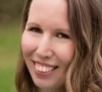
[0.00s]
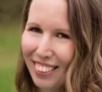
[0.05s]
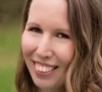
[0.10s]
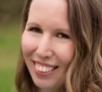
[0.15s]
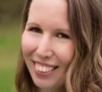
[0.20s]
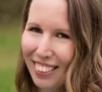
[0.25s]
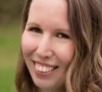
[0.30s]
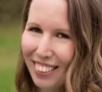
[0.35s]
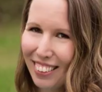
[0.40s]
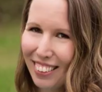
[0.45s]

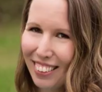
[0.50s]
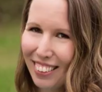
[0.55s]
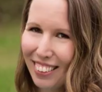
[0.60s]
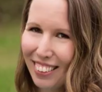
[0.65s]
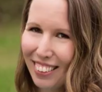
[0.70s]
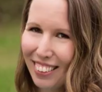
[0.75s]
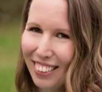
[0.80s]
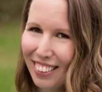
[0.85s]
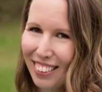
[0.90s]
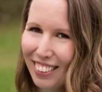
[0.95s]

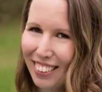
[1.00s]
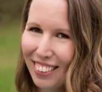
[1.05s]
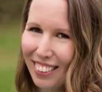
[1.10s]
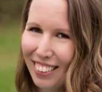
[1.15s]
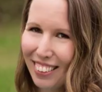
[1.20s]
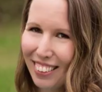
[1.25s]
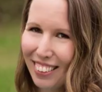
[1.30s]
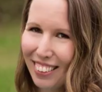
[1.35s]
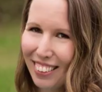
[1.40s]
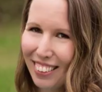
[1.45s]

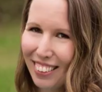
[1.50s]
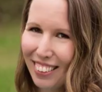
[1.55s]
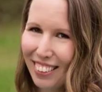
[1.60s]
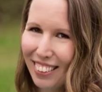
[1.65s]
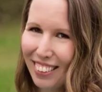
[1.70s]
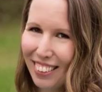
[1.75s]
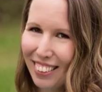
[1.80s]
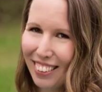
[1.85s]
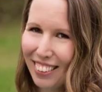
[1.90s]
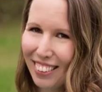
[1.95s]

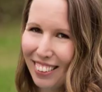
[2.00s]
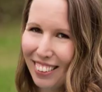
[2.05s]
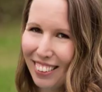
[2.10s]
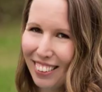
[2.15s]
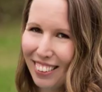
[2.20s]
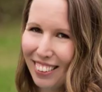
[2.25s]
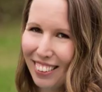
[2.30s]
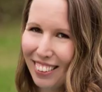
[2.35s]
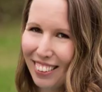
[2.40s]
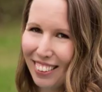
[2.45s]

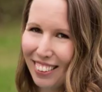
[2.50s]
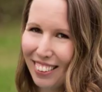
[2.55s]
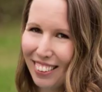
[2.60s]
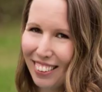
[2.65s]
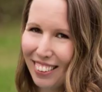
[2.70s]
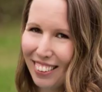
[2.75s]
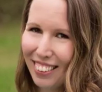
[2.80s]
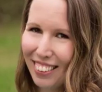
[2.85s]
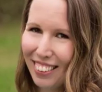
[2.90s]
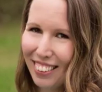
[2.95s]

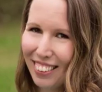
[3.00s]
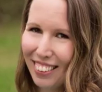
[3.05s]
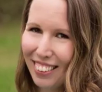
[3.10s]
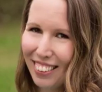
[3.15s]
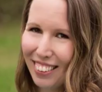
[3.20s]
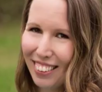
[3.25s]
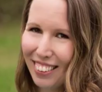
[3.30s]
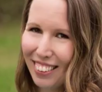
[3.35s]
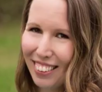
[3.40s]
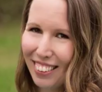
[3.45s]

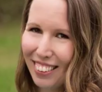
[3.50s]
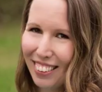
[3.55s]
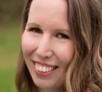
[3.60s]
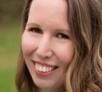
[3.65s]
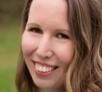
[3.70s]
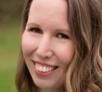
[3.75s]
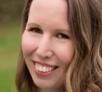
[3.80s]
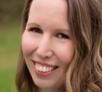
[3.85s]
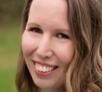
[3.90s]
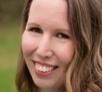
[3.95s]

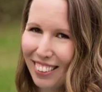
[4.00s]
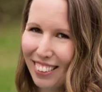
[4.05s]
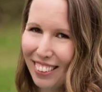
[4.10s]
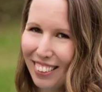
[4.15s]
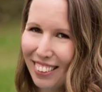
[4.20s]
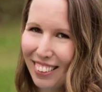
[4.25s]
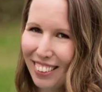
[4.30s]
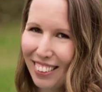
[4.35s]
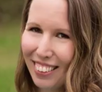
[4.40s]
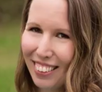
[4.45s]

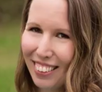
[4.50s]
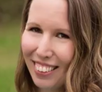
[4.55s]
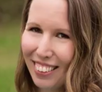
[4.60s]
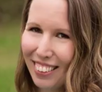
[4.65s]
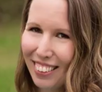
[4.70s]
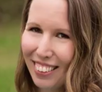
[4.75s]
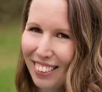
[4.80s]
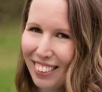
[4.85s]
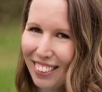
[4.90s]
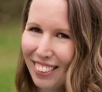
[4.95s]

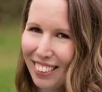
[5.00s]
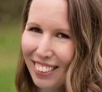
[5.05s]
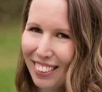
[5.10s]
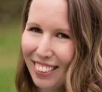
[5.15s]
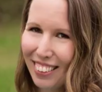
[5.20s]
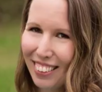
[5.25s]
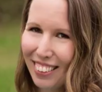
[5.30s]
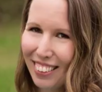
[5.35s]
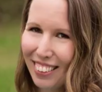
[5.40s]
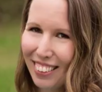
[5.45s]

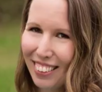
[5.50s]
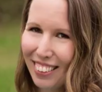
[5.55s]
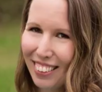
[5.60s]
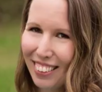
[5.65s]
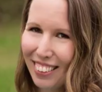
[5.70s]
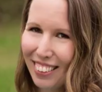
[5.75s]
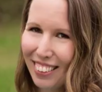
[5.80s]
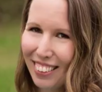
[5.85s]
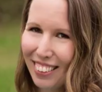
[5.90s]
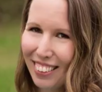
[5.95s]

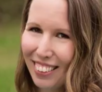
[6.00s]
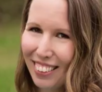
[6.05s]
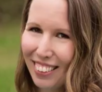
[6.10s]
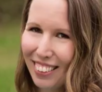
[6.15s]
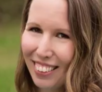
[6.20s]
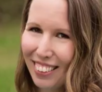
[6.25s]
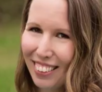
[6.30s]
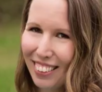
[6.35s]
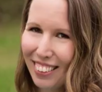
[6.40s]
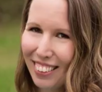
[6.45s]

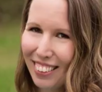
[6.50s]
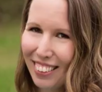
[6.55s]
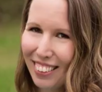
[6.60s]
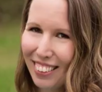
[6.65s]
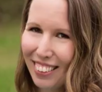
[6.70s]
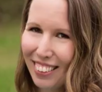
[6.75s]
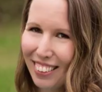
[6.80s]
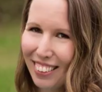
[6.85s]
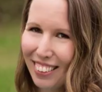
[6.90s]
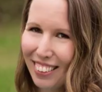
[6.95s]

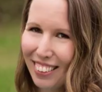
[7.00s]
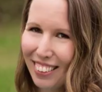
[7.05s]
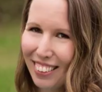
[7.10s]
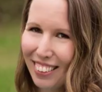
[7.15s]
This is a still picture; no speech is visible.